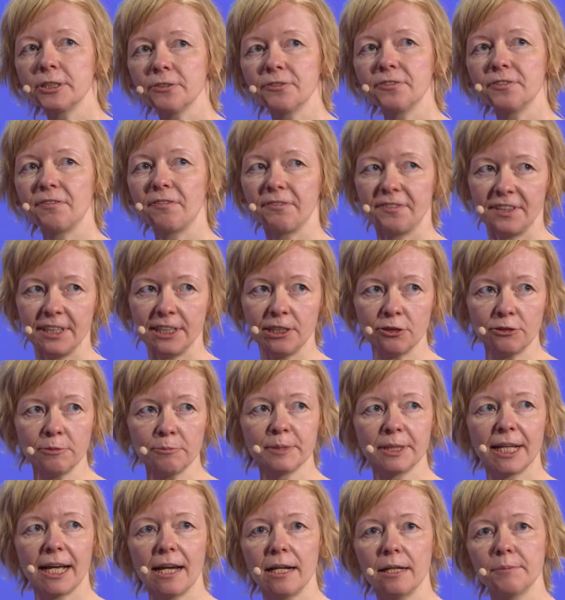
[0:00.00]
Ethereum
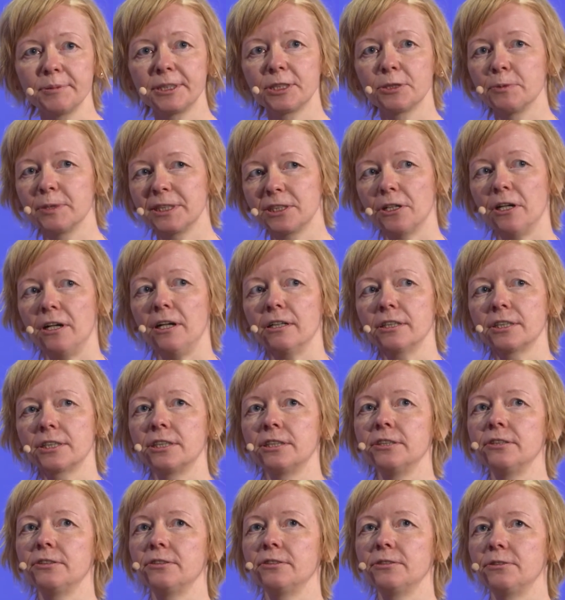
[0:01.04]
dApps, we talked
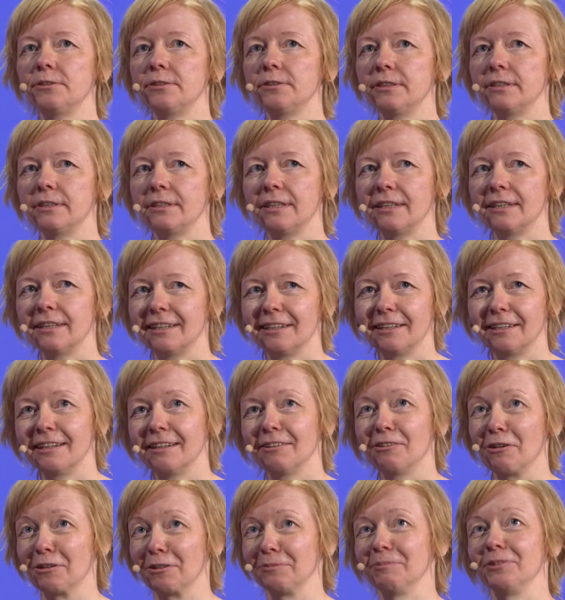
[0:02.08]
to
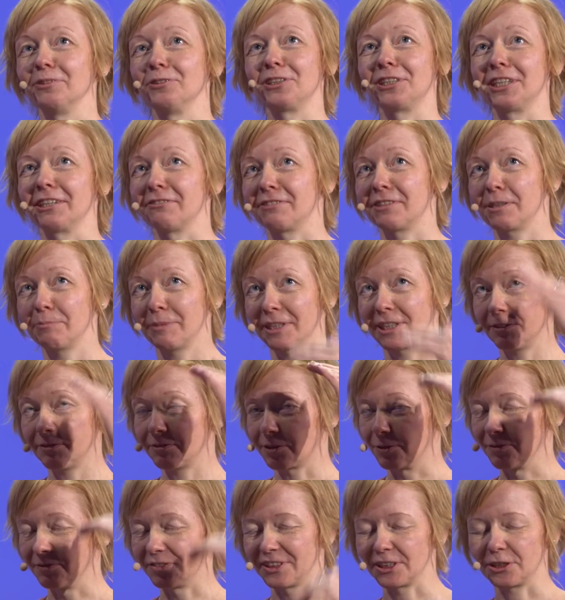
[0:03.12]
almost everybody
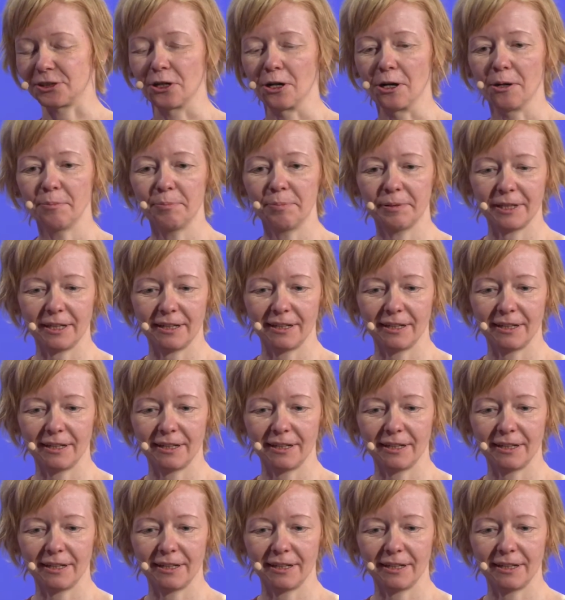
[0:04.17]
from the top